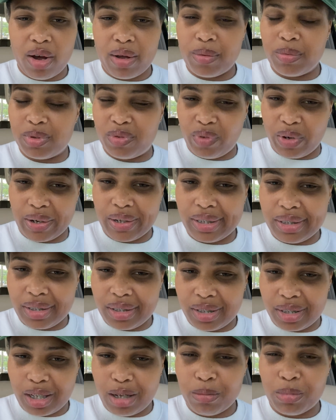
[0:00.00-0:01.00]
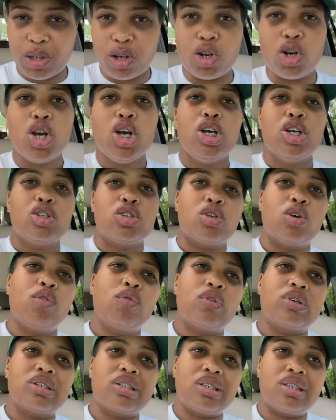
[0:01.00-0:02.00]
it was very similar. So
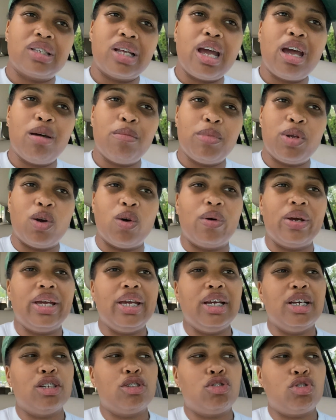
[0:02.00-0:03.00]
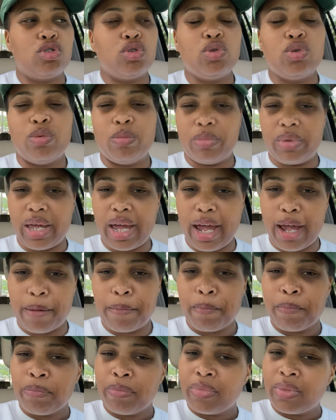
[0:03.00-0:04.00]
for Samuel, he assumed that
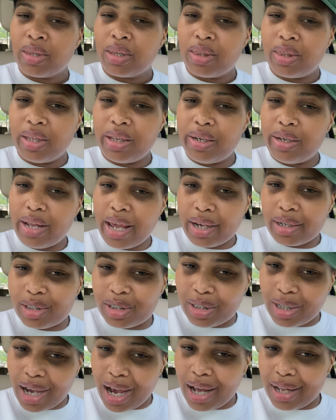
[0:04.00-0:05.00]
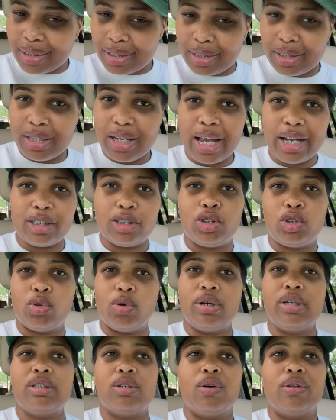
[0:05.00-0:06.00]
the next God's next
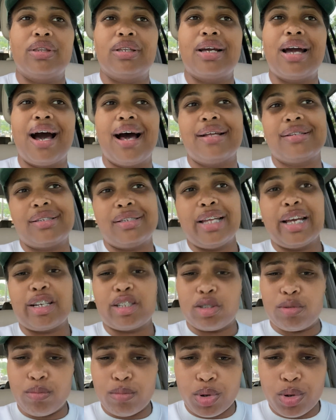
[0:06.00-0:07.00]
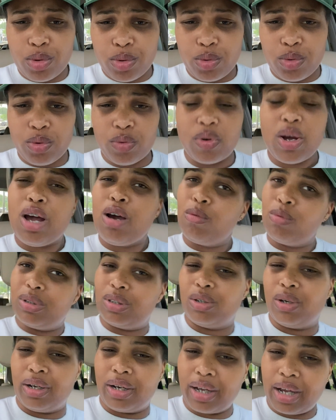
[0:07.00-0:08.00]
choice or God's next move
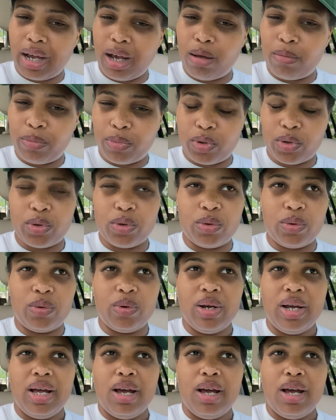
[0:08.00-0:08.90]
was going to come through